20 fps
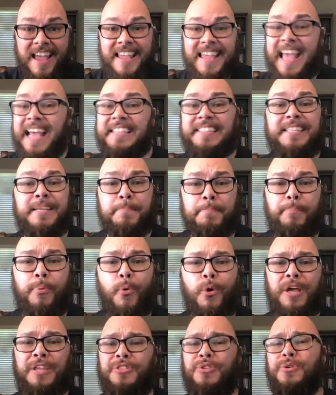Case in
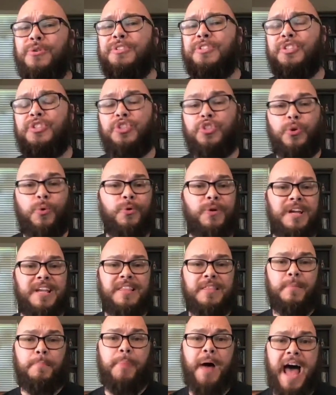point, there is a story
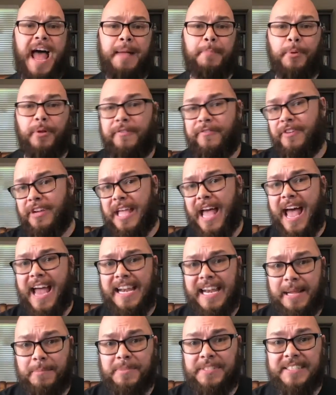in the Bible of a guy
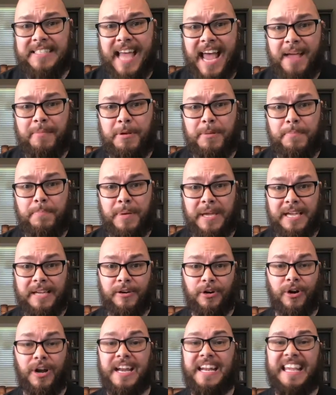named Simon
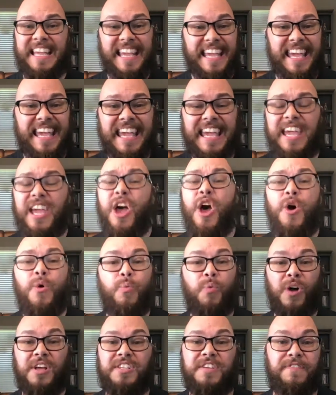Peter, and he
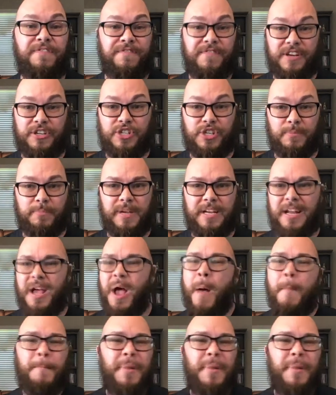was a fisherman,